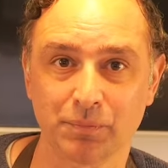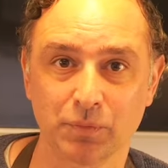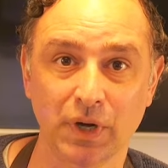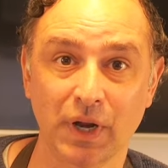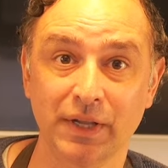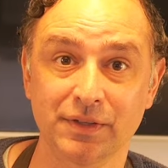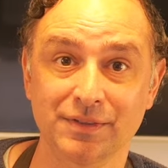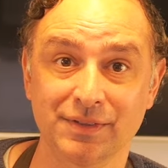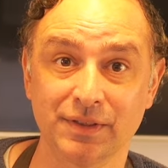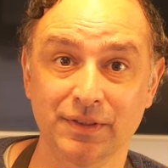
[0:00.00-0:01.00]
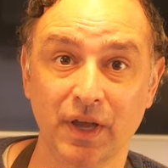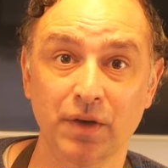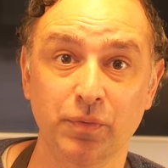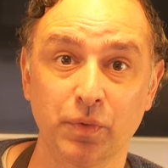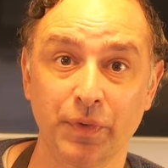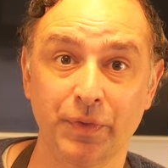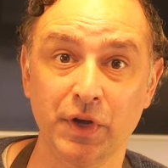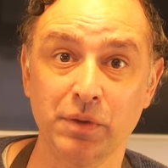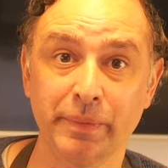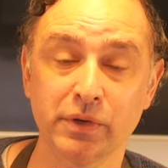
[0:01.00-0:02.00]
I'm gonna let it sit there for
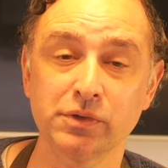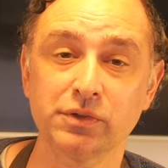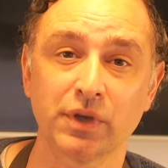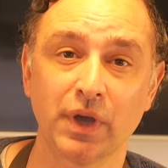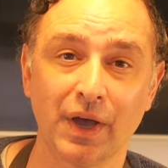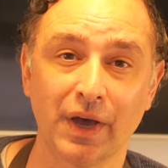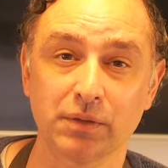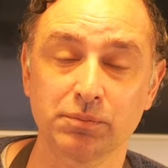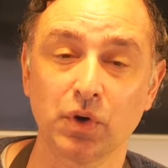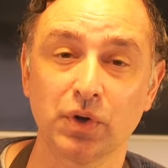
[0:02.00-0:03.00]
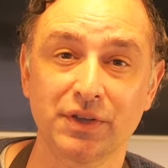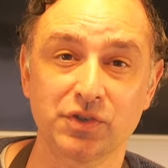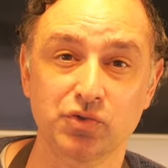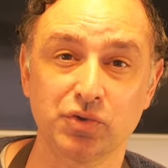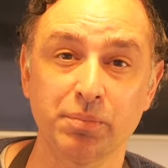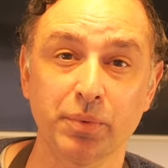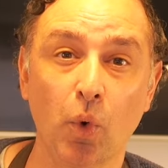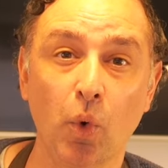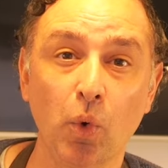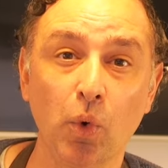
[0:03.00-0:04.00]
30 minutes and I'm gonna strip
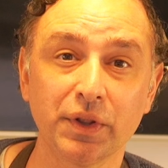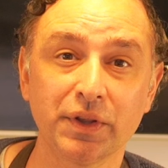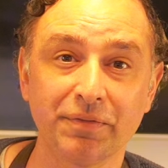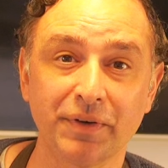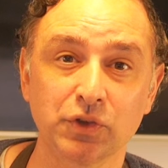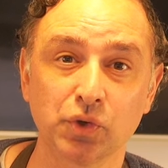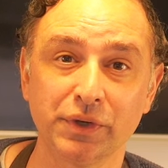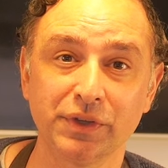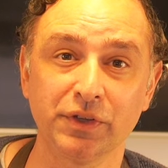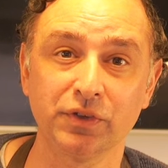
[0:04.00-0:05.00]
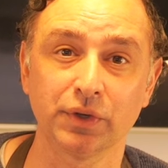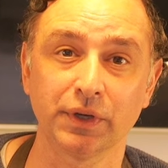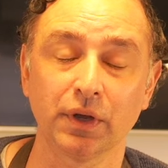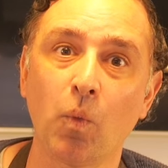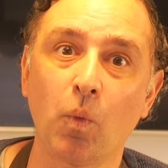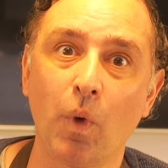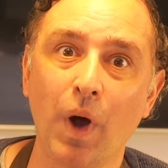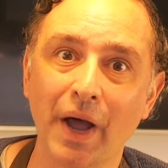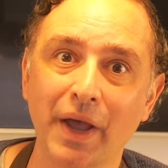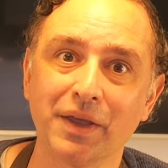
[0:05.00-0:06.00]
all the factory seasoning.
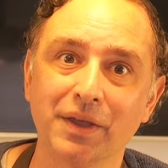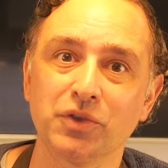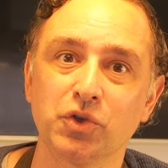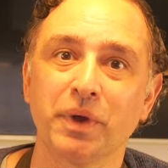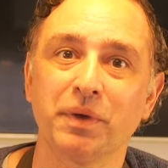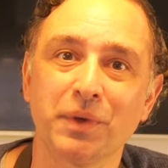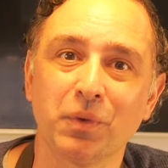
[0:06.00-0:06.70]
Why, you may be